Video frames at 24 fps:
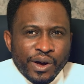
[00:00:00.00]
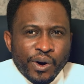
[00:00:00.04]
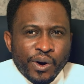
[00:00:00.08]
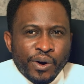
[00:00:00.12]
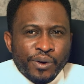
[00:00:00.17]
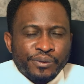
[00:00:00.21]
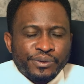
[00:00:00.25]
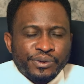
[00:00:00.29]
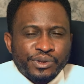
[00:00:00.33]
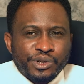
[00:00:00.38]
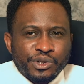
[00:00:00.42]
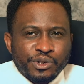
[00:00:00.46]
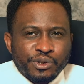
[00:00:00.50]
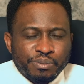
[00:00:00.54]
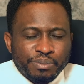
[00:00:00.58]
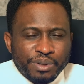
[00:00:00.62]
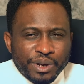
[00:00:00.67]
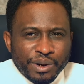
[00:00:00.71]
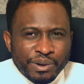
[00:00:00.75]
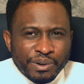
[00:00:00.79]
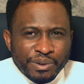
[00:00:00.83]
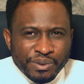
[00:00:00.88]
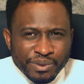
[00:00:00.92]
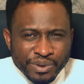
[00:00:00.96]
of
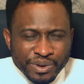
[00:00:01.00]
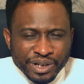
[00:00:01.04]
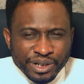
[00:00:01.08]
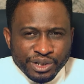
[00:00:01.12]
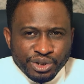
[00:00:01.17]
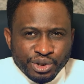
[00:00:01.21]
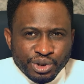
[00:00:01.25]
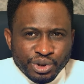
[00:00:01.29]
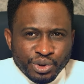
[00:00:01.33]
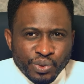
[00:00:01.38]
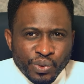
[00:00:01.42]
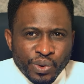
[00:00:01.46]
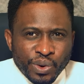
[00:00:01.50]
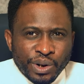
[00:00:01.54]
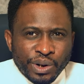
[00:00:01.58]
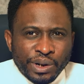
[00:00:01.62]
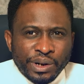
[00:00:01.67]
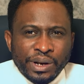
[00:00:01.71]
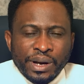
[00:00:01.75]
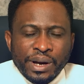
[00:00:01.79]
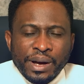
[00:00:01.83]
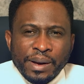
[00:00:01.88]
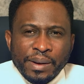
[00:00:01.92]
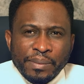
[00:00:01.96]

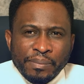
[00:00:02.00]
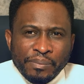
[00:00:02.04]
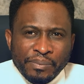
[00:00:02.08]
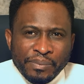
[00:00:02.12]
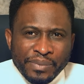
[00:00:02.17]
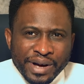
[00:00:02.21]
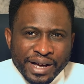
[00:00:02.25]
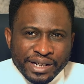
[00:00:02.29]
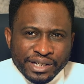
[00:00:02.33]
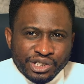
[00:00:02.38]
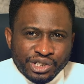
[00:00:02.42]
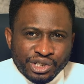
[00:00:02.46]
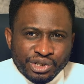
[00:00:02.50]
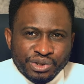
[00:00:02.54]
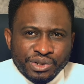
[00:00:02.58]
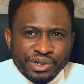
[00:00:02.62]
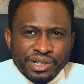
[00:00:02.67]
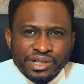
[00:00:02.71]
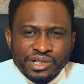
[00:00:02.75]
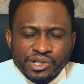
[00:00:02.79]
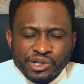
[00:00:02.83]
spiritual mastery,